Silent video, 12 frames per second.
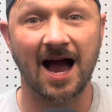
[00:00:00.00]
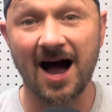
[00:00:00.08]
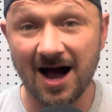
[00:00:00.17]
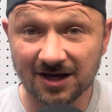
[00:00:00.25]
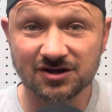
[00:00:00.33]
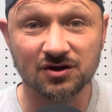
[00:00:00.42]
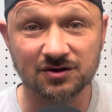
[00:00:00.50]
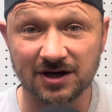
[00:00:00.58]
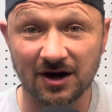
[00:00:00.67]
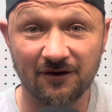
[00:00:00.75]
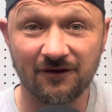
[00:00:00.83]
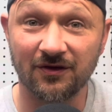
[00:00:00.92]
Ask
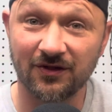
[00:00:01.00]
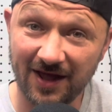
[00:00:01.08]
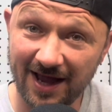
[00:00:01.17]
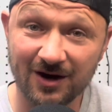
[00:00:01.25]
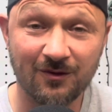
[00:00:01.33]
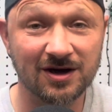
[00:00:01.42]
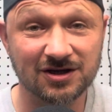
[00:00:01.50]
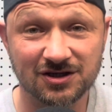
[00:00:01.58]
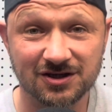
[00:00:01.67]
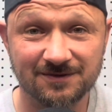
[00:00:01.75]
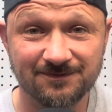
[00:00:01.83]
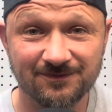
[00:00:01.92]
yourself that
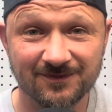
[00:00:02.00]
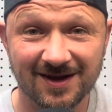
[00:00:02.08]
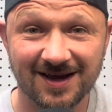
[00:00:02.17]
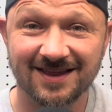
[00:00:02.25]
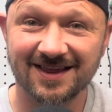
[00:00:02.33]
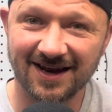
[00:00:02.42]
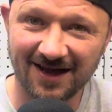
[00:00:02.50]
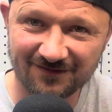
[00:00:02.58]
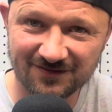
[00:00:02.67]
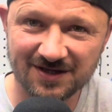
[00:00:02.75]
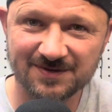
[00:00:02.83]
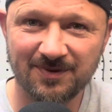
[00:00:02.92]
question, then
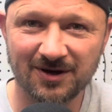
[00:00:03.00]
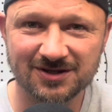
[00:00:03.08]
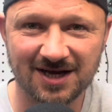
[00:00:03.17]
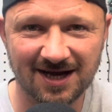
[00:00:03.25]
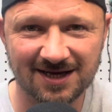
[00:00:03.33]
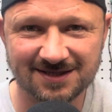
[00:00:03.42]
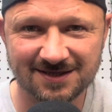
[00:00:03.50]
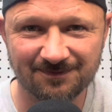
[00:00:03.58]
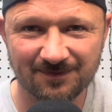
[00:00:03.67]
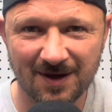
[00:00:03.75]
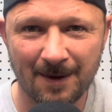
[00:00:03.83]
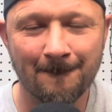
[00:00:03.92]
after this podcast,
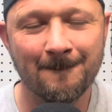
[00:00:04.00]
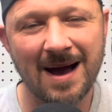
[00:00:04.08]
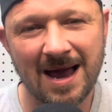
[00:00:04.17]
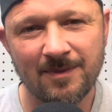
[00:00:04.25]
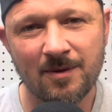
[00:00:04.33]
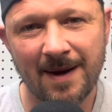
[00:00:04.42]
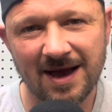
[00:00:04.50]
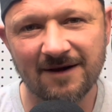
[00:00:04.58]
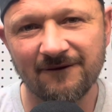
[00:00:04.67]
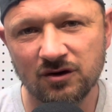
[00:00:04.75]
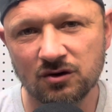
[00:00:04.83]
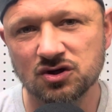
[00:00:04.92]
maybe make a
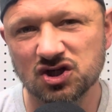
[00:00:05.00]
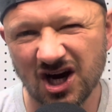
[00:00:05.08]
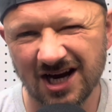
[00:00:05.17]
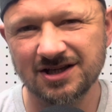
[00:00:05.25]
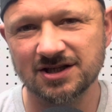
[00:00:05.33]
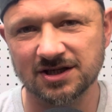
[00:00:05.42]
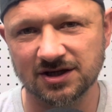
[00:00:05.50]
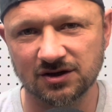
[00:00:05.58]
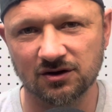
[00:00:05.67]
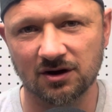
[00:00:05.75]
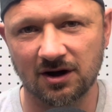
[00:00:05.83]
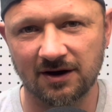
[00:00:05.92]
few changes in
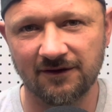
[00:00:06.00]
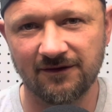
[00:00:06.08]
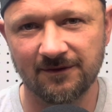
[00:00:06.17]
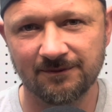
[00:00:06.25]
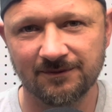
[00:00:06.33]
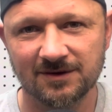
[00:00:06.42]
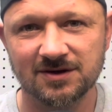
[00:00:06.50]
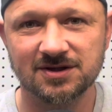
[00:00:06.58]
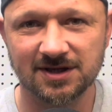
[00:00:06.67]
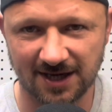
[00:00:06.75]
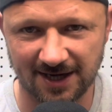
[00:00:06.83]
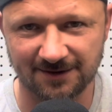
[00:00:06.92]
your life
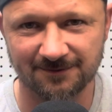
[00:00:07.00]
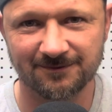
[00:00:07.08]
today.